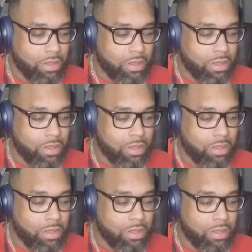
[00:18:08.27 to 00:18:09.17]

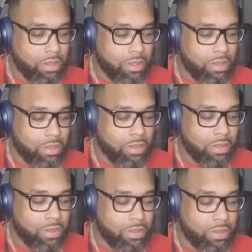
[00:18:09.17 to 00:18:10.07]

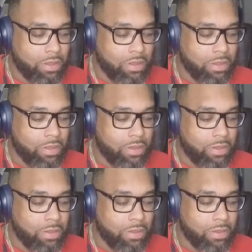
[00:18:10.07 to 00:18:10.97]
No words are spoken by the person on screen.